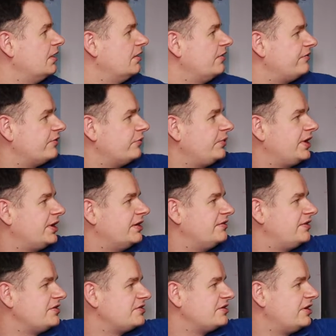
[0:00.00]
So we can
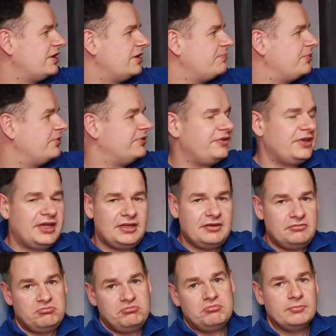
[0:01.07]
additionally put
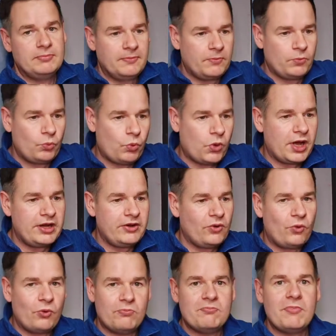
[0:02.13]
in one
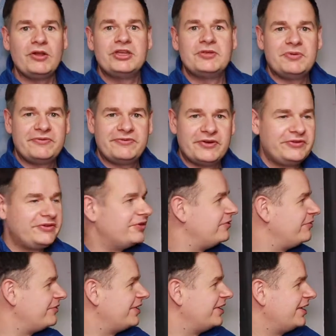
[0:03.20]
or multiple
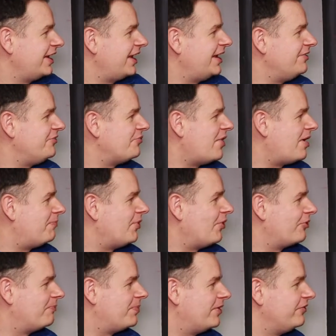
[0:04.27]
photos into our
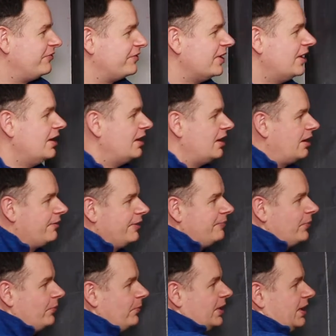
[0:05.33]
blog post. I'm going to
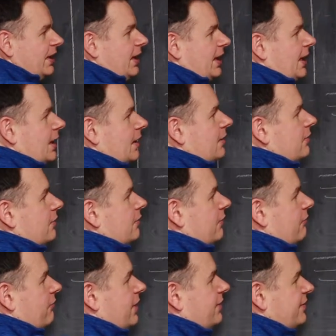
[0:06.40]
put one in here on the
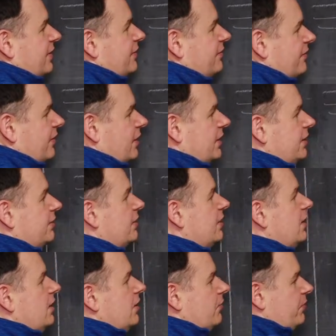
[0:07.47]
right hand side
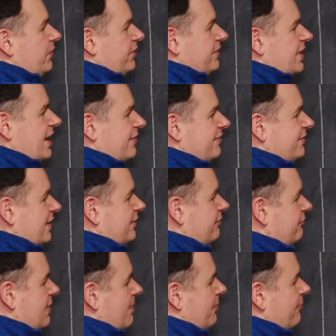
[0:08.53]
with the text set to
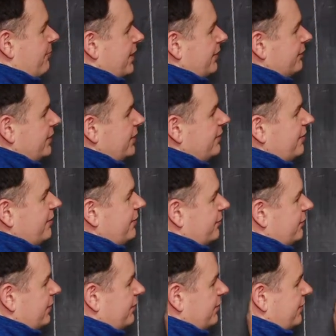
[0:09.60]
wrap around it, so
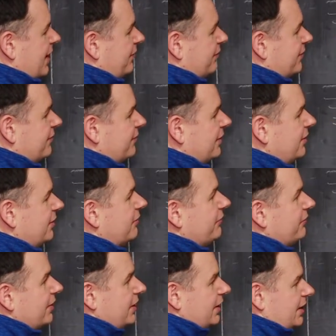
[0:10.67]
as the text
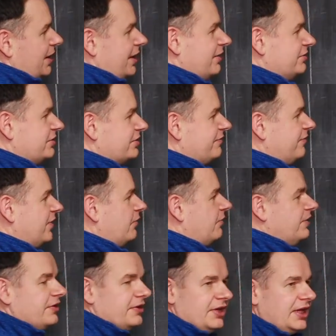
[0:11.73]
continues it'll just flow
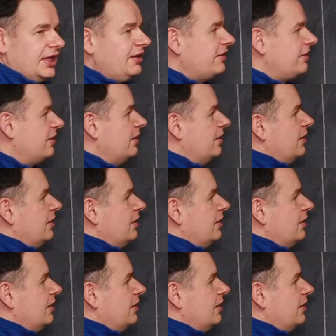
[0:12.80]
underneath.